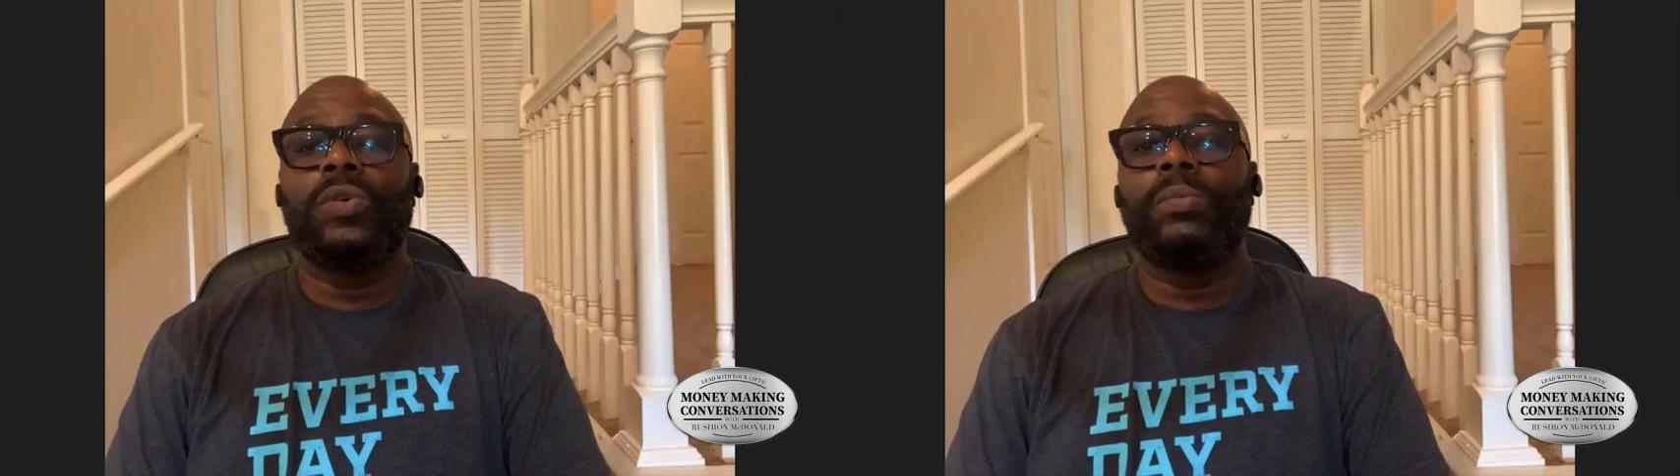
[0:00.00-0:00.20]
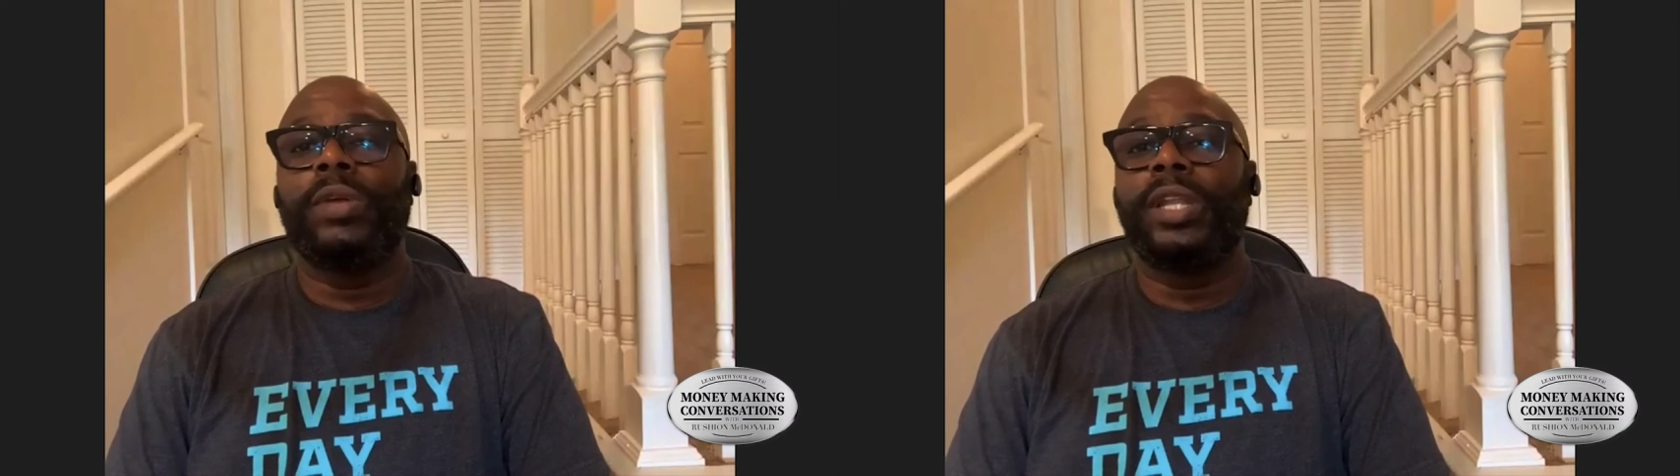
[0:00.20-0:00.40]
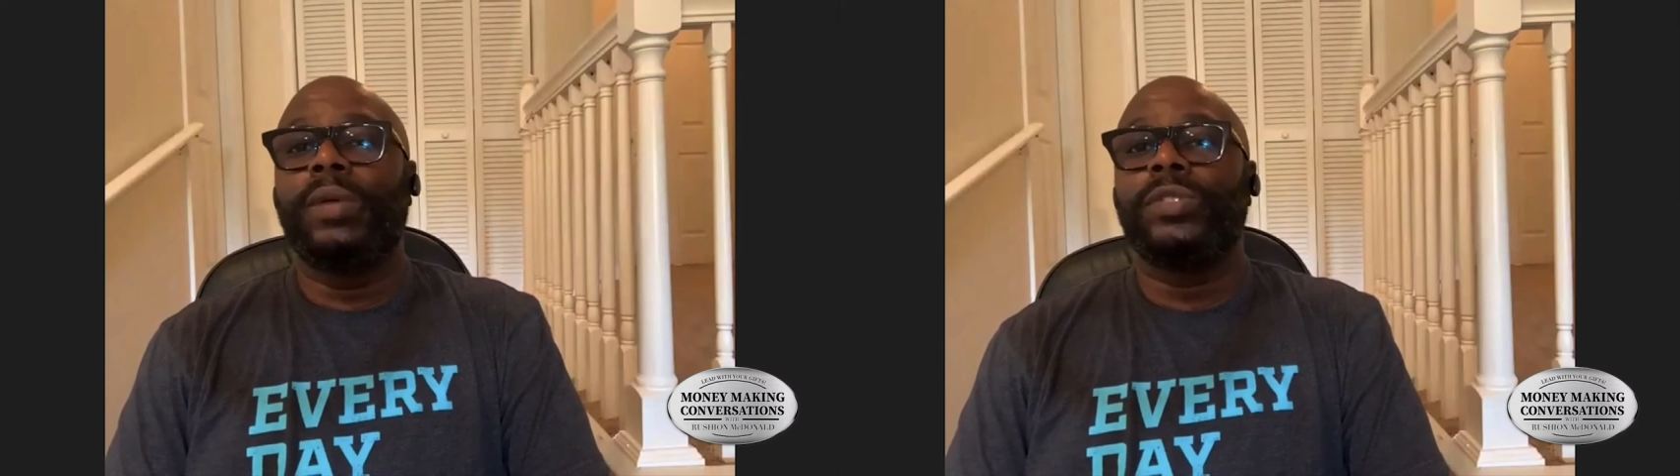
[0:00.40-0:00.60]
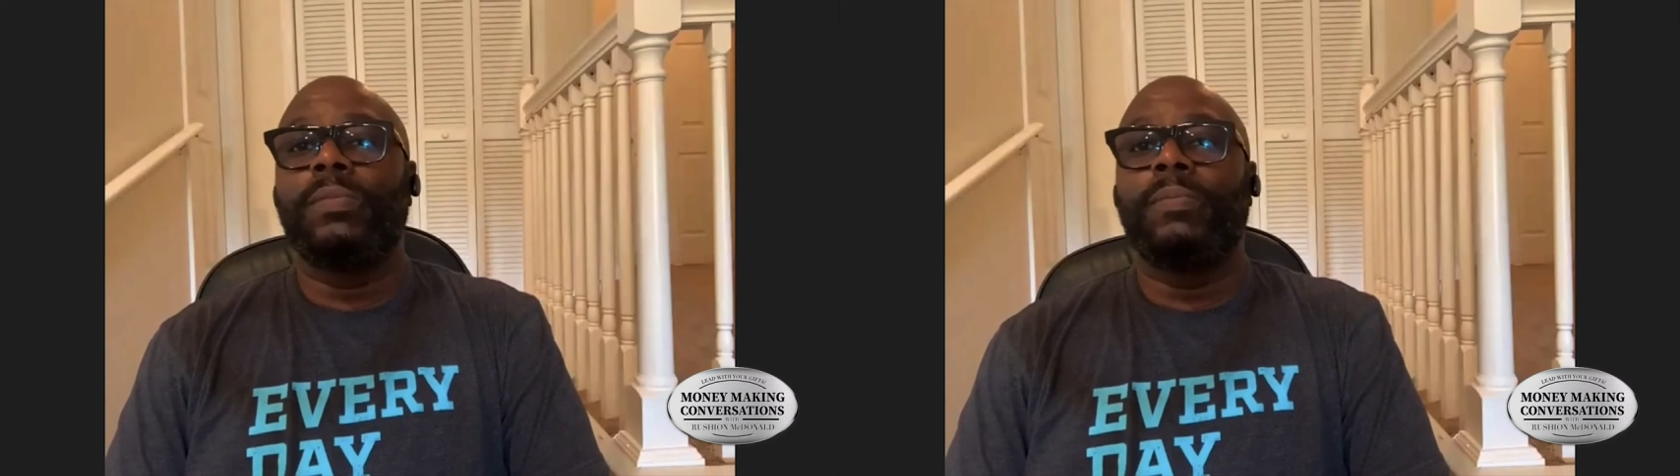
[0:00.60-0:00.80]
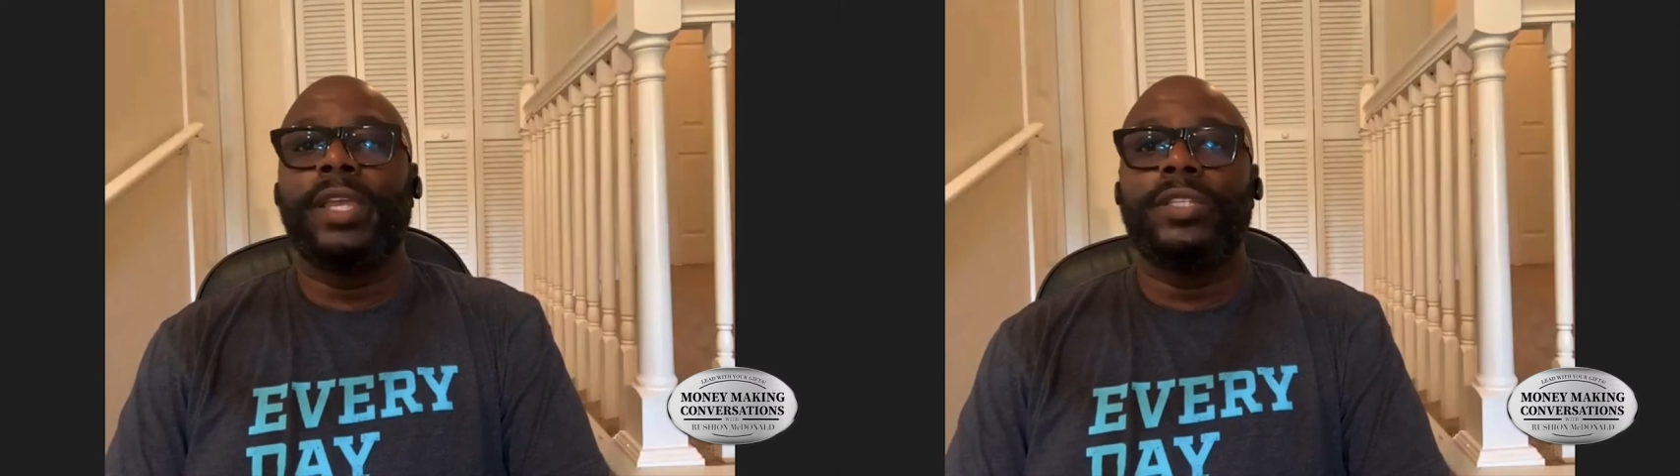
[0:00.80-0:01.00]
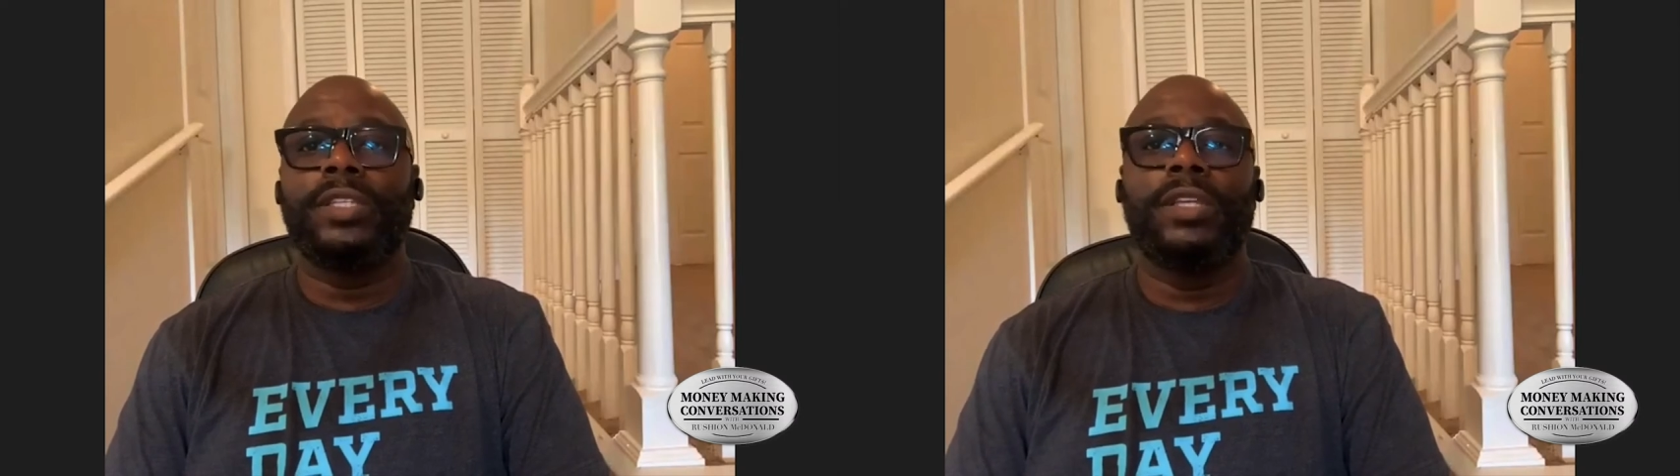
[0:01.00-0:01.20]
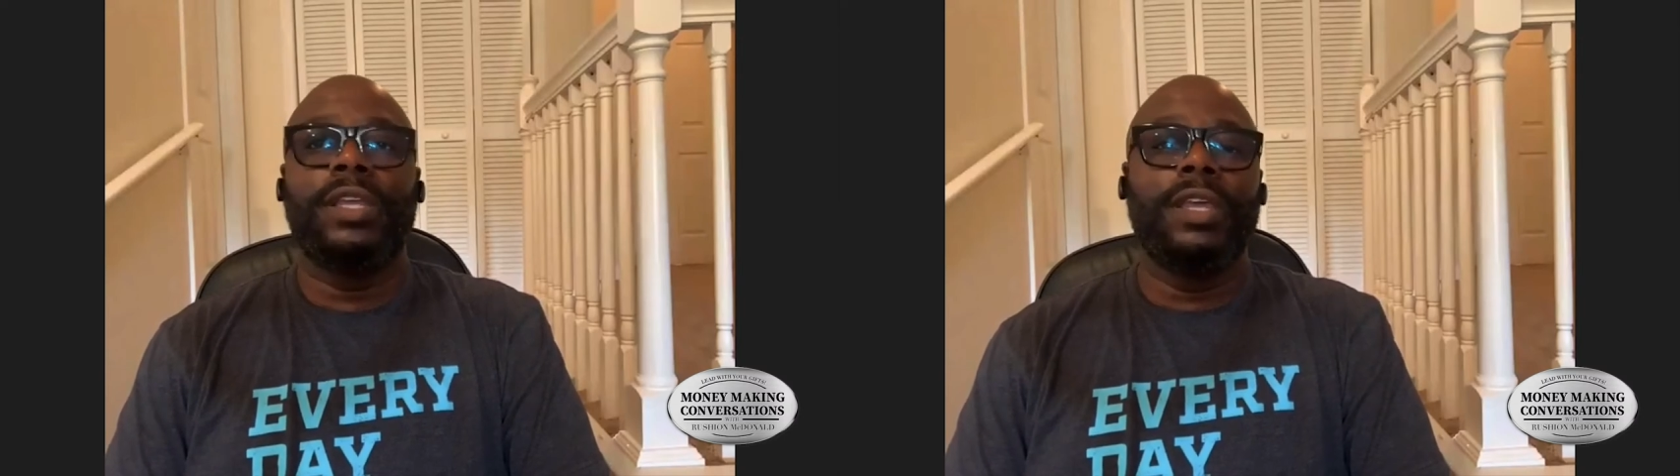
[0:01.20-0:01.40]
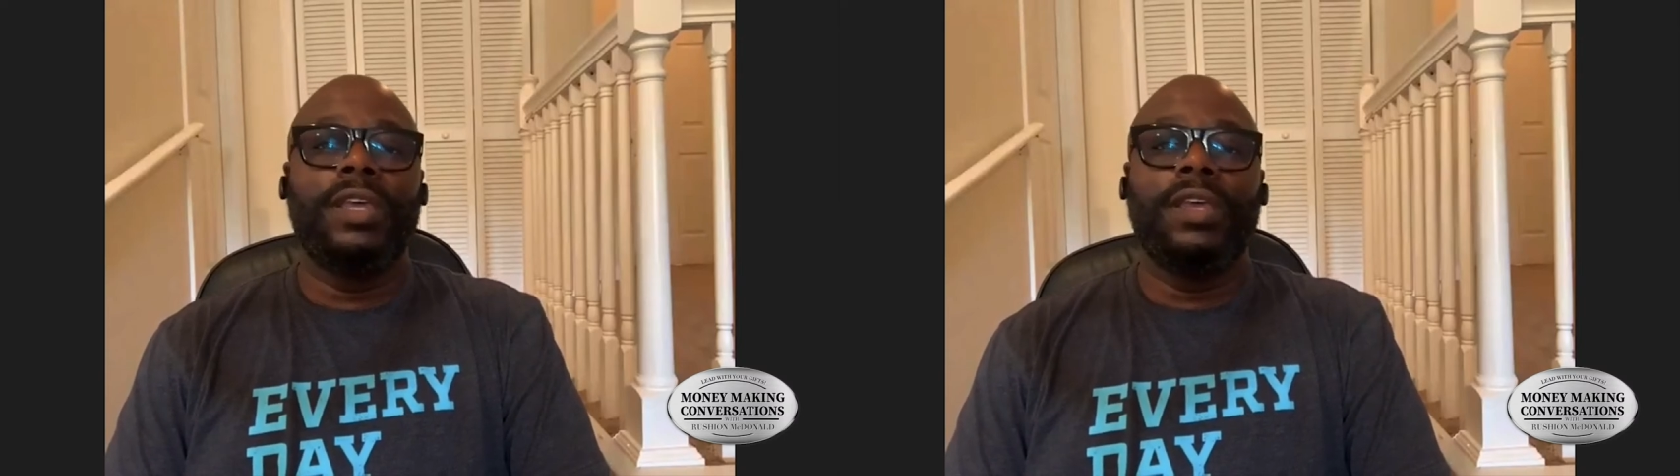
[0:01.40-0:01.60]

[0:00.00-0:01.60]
cornbread that was amazing.